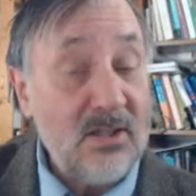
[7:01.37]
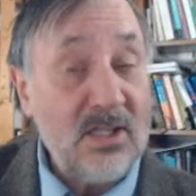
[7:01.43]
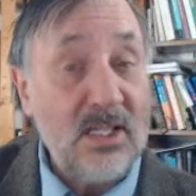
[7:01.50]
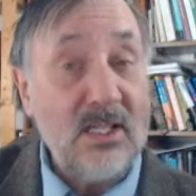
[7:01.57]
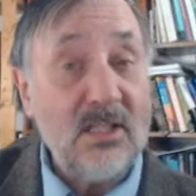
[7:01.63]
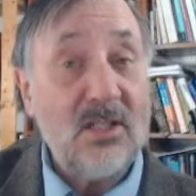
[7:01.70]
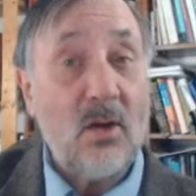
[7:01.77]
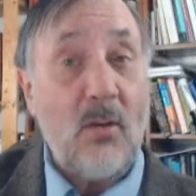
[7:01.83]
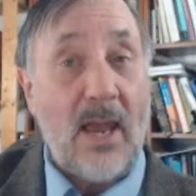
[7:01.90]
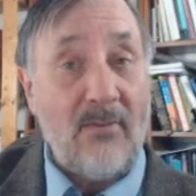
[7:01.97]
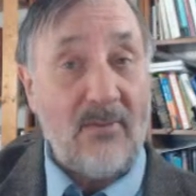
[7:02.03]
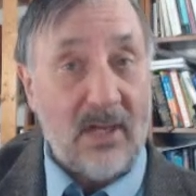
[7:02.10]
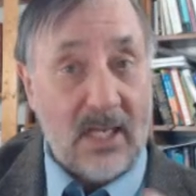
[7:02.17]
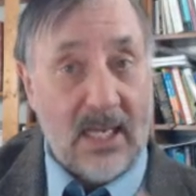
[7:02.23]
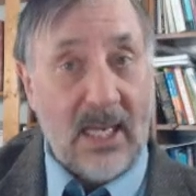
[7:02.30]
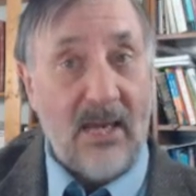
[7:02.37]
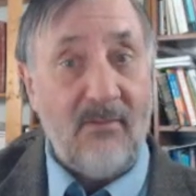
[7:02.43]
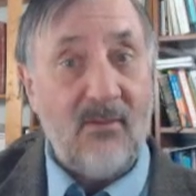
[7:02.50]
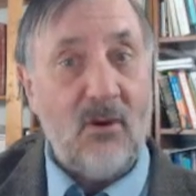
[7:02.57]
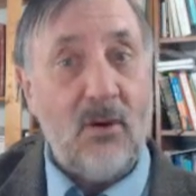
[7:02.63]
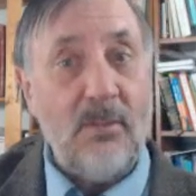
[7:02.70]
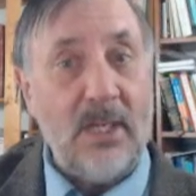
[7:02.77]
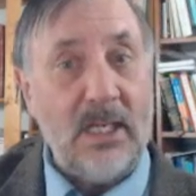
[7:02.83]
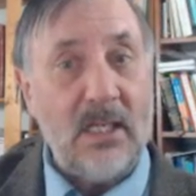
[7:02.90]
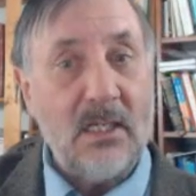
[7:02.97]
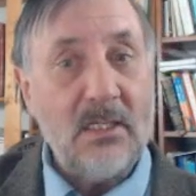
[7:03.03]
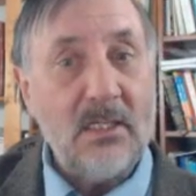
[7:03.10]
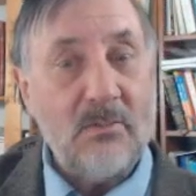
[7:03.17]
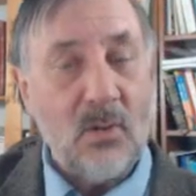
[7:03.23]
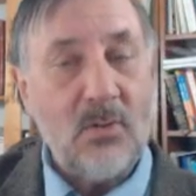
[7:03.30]
you see. So we have a linking verb
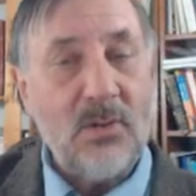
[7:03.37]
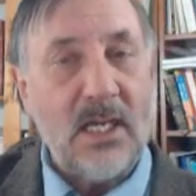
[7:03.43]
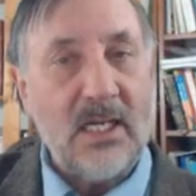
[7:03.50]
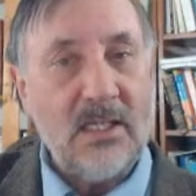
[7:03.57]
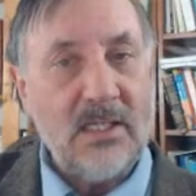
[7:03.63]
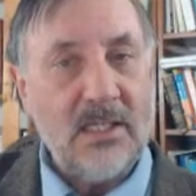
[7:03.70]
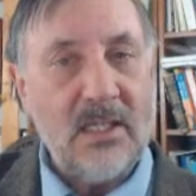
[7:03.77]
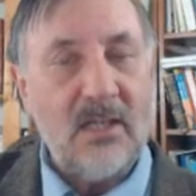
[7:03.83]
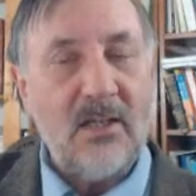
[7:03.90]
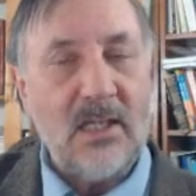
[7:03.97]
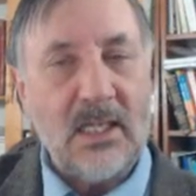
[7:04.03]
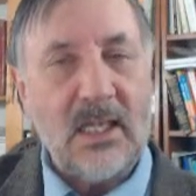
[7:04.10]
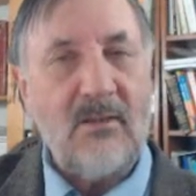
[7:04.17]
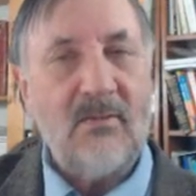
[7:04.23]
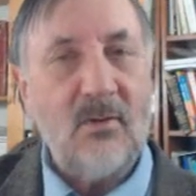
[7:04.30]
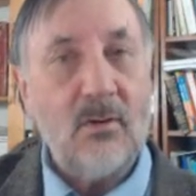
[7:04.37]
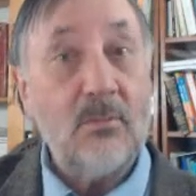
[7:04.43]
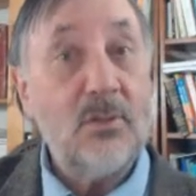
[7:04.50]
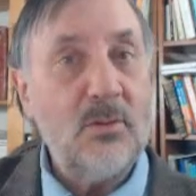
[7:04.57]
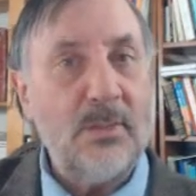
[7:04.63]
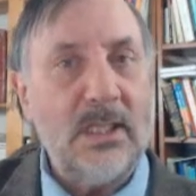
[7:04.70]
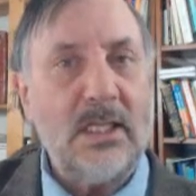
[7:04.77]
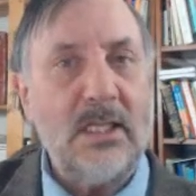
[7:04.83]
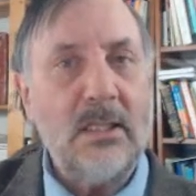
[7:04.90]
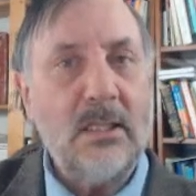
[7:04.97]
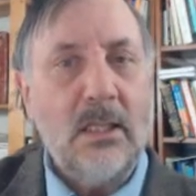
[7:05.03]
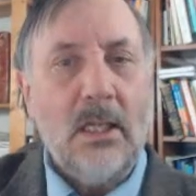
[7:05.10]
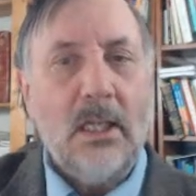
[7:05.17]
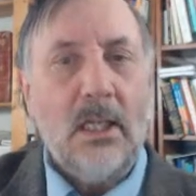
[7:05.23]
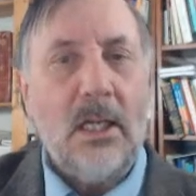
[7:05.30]
is, in both cases, the linking verb to be.
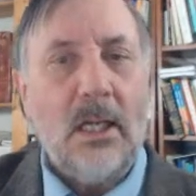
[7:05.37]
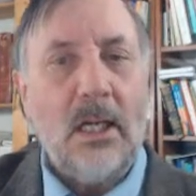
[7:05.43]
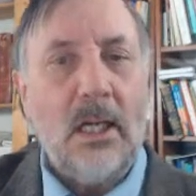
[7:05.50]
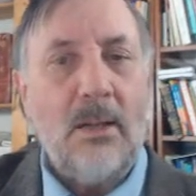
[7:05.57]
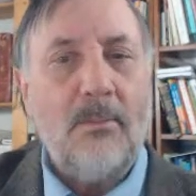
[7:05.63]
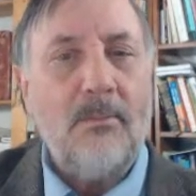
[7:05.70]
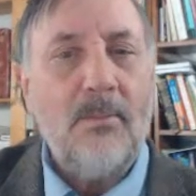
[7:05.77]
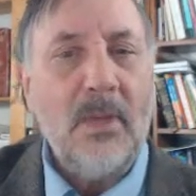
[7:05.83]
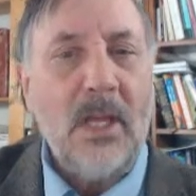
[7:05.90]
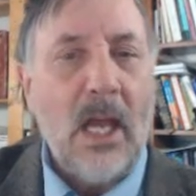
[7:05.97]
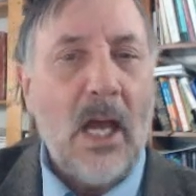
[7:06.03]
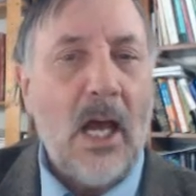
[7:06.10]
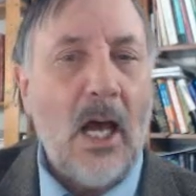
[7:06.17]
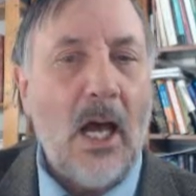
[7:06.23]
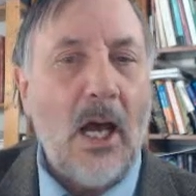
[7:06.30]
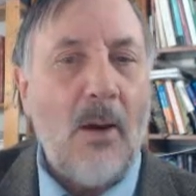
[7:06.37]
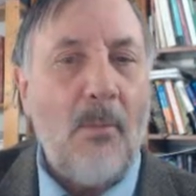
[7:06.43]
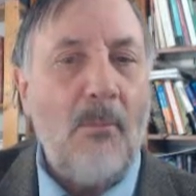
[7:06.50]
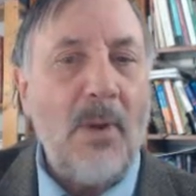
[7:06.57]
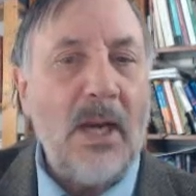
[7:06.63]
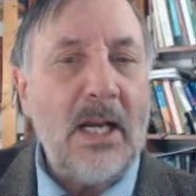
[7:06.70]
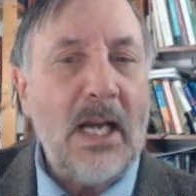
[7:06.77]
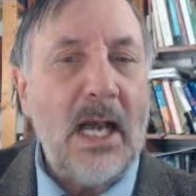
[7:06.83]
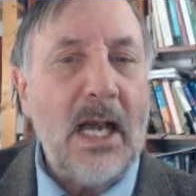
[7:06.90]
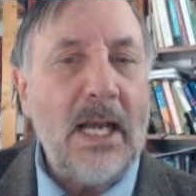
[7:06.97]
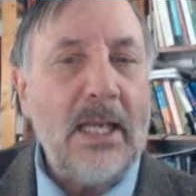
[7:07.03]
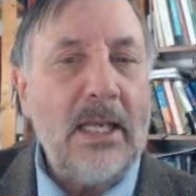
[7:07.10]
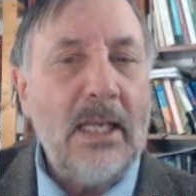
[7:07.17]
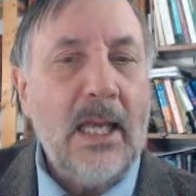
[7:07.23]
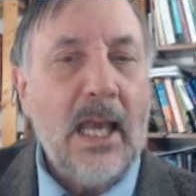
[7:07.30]
But
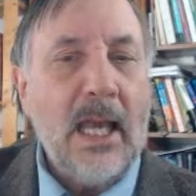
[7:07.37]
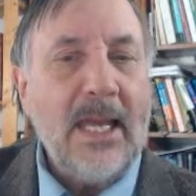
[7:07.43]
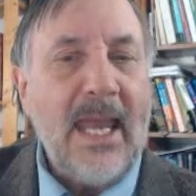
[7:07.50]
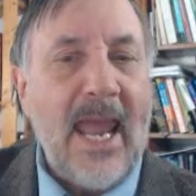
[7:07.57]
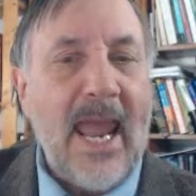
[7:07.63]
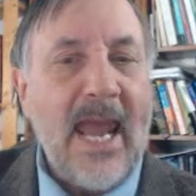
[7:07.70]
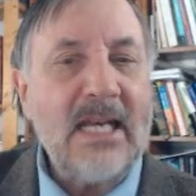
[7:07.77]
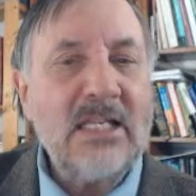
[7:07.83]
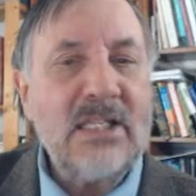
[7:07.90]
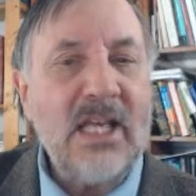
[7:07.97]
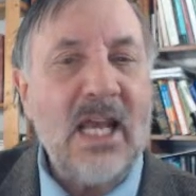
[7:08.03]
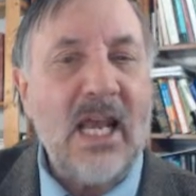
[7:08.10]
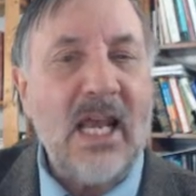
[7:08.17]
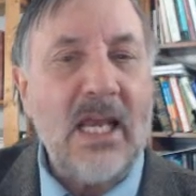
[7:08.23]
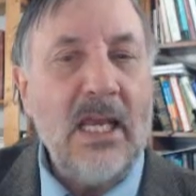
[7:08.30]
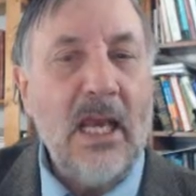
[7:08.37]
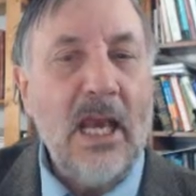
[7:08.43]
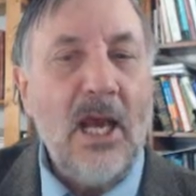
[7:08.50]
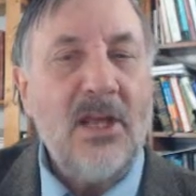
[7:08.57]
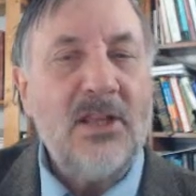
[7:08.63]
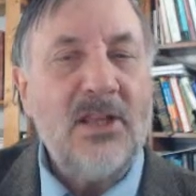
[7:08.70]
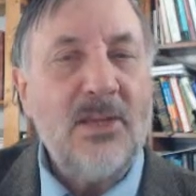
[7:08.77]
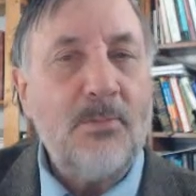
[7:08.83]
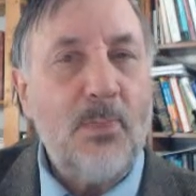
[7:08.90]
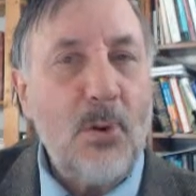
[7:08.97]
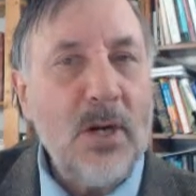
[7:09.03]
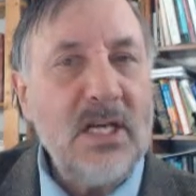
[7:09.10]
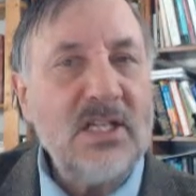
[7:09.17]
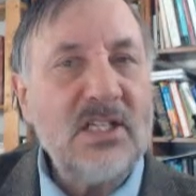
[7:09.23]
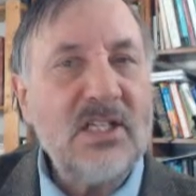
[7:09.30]
I can't say the
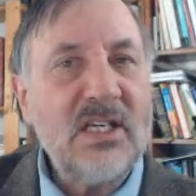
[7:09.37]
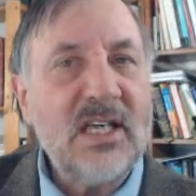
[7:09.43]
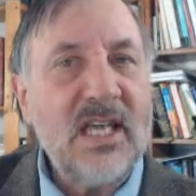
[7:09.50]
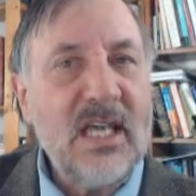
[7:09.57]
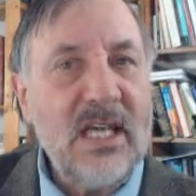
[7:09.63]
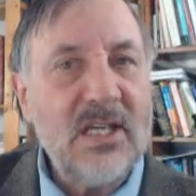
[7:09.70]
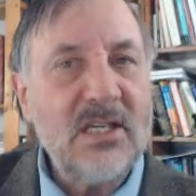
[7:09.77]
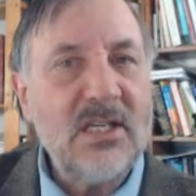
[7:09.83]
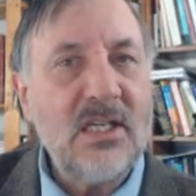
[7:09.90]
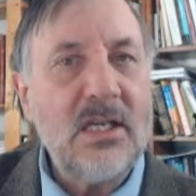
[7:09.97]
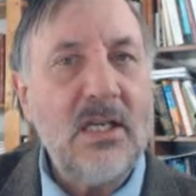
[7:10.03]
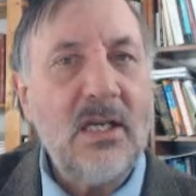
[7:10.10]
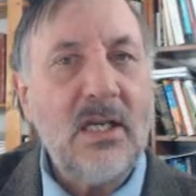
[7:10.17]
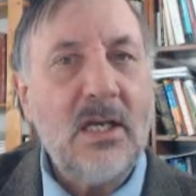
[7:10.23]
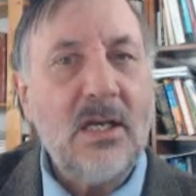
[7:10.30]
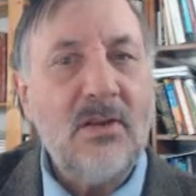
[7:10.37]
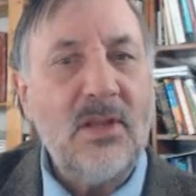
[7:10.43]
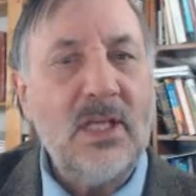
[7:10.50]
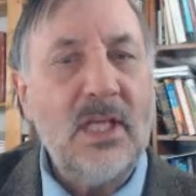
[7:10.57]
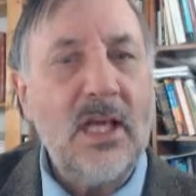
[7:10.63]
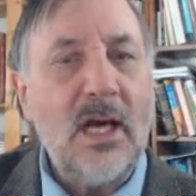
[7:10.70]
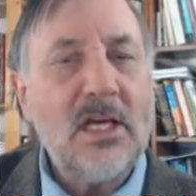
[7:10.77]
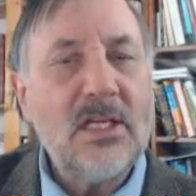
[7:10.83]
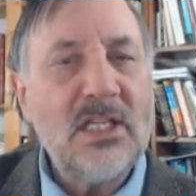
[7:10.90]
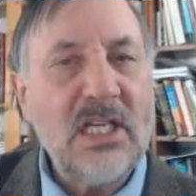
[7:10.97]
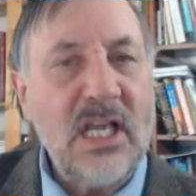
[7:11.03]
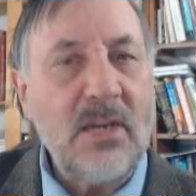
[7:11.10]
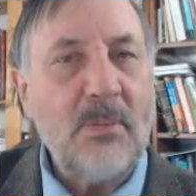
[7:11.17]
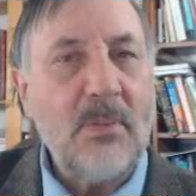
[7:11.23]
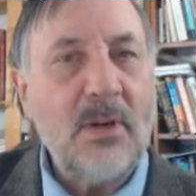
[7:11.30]
prince kissed the
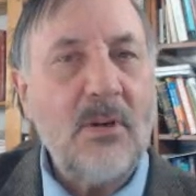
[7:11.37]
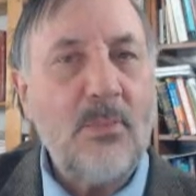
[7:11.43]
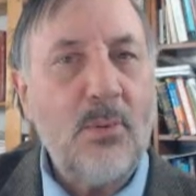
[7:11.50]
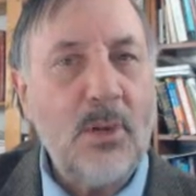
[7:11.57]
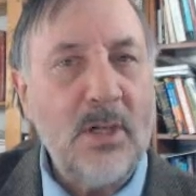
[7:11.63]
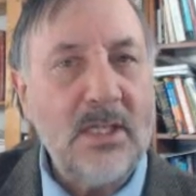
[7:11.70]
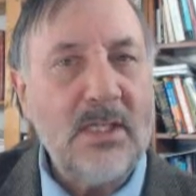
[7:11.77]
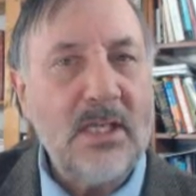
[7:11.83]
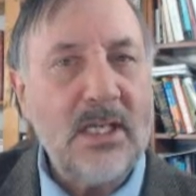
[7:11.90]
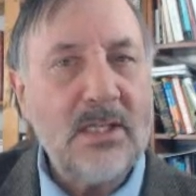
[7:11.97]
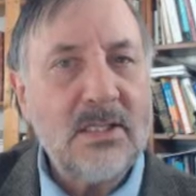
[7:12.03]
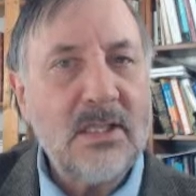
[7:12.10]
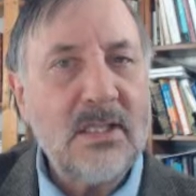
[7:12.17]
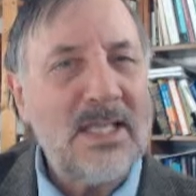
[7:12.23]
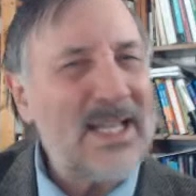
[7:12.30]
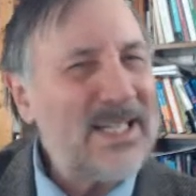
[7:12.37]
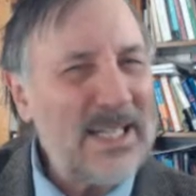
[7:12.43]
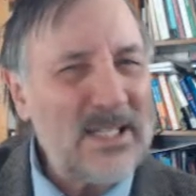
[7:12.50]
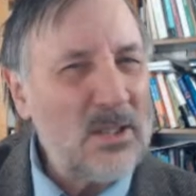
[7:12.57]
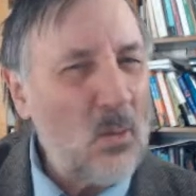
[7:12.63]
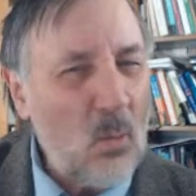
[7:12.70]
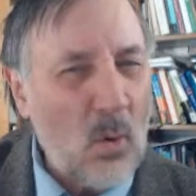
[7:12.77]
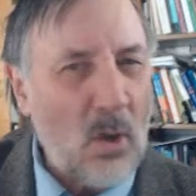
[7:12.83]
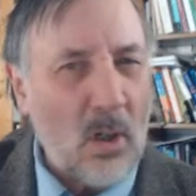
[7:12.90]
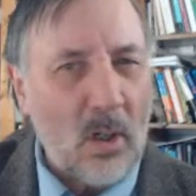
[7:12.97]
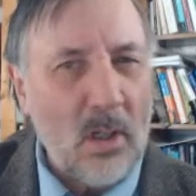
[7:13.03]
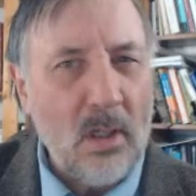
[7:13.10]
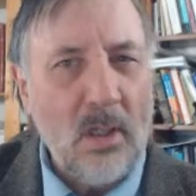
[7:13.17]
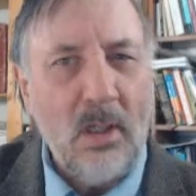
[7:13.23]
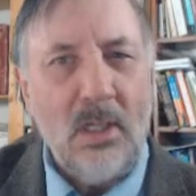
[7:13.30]
asleep princess. That doesn't
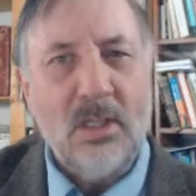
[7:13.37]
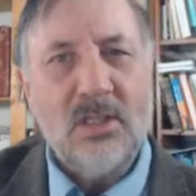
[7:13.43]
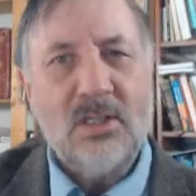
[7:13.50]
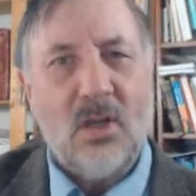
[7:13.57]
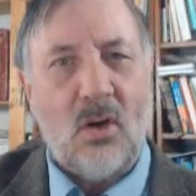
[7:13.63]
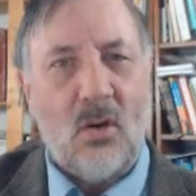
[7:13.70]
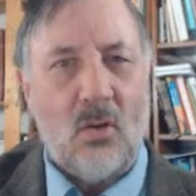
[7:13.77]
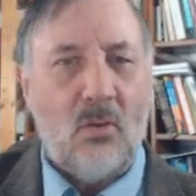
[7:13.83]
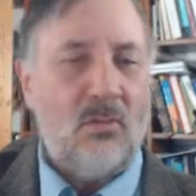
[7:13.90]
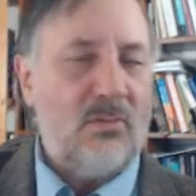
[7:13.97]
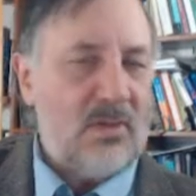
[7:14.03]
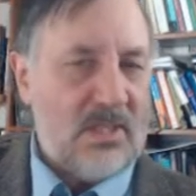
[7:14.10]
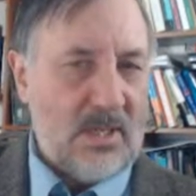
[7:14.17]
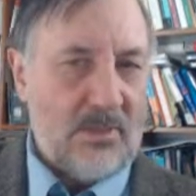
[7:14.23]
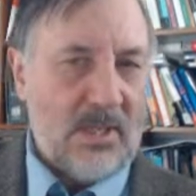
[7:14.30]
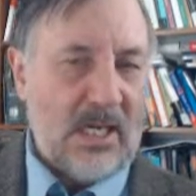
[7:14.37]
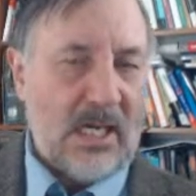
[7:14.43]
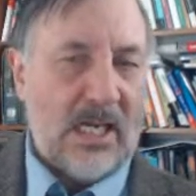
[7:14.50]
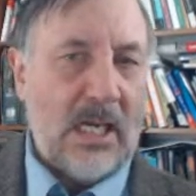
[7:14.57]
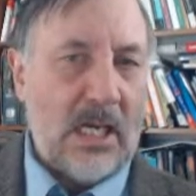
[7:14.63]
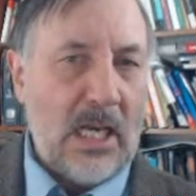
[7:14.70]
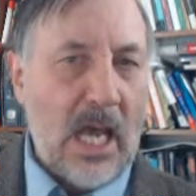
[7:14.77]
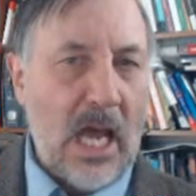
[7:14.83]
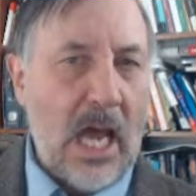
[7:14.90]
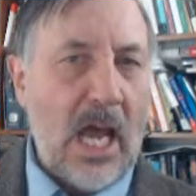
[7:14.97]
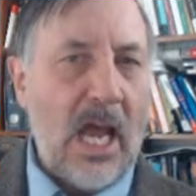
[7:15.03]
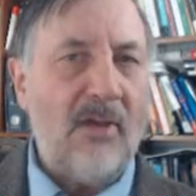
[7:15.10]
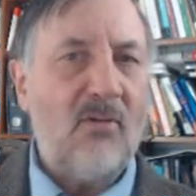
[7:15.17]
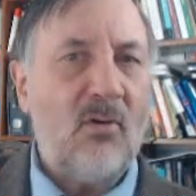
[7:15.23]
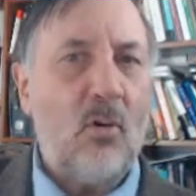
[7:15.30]
work. So something like
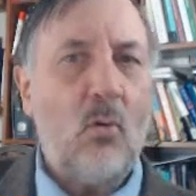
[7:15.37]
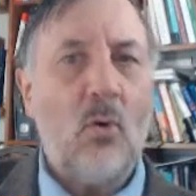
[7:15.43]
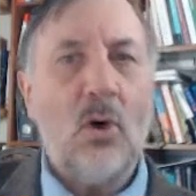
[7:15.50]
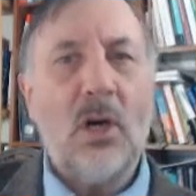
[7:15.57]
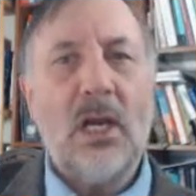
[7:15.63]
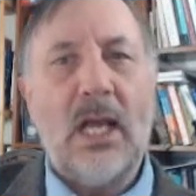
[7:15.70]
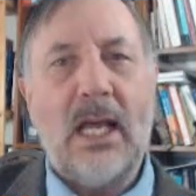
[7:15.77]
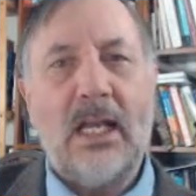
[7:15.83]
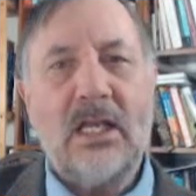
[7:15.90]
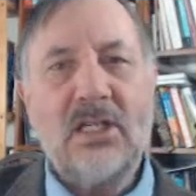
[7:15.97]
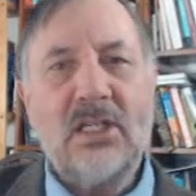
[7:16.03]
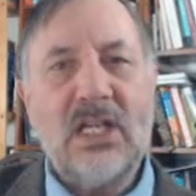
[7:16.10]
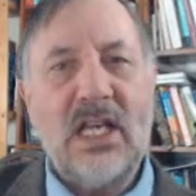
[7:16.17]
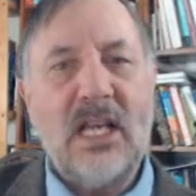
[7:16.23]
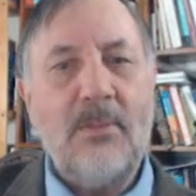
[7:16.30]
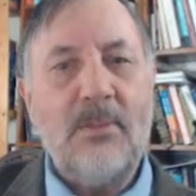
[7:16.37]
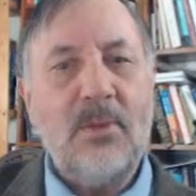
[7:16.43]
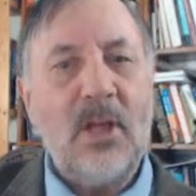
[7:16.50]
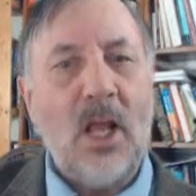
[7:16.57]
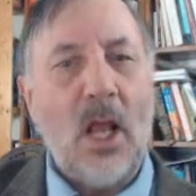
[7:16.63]
alive or a word like asleep